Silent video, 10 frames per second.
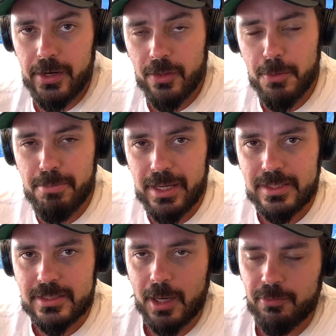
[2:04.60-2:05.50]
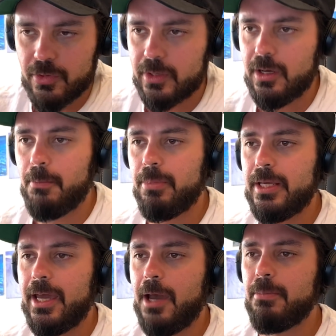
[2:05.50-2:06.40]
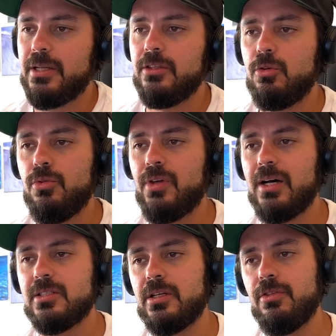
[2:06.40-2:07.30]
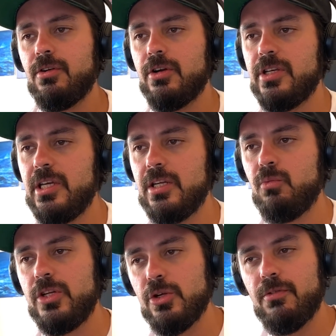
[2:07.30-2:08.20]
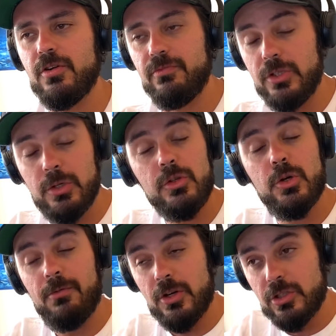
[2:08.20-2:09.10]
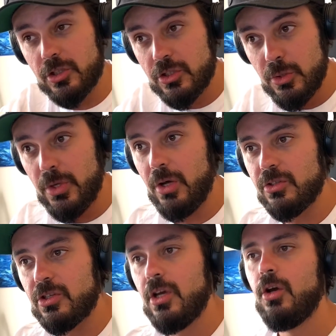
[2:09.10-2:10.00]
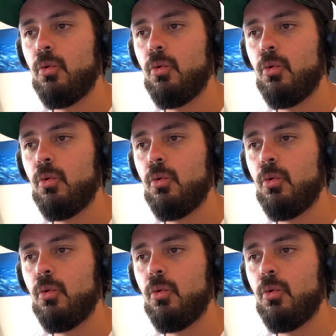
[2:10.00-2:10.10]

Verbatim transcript: Another big step for the company happened in 2013 when Universal Studios